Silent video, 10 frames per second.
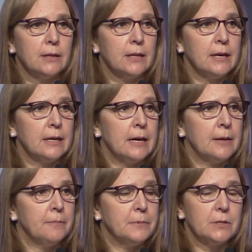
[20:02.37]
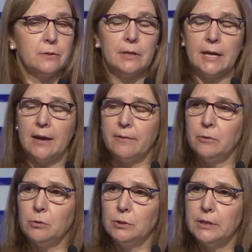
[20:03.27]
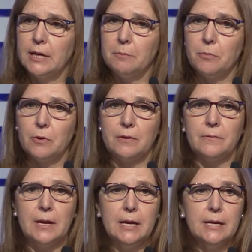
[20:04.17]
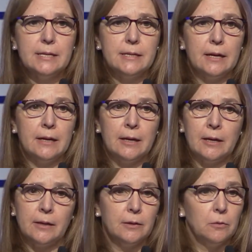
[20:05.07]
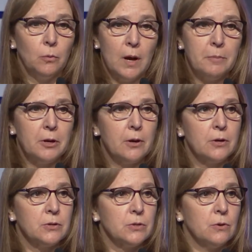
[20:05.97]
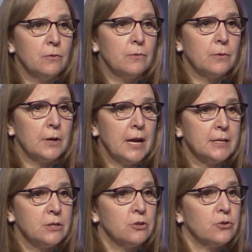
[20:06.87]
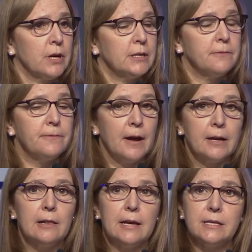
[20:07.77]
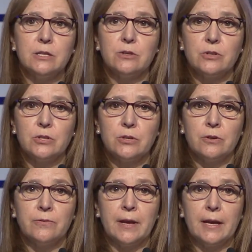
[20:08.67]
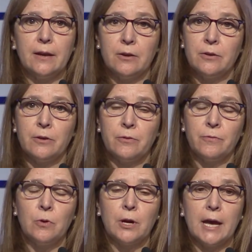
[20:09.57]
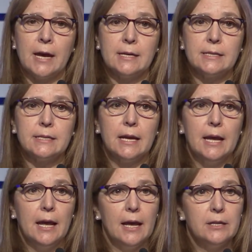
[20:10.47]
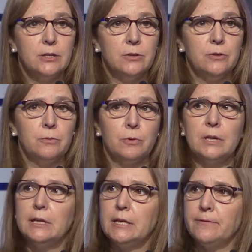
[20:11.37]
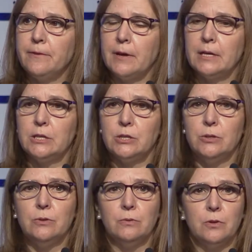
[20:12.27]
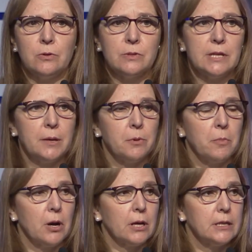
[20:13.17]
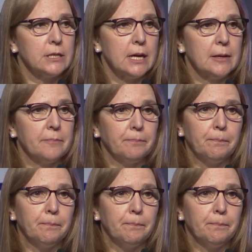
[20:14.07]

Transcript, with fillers: They um, certainly have, hold a number of uh, webinars over as they're trying to finalize their survey or their forecast and to really fine tune those labor market um,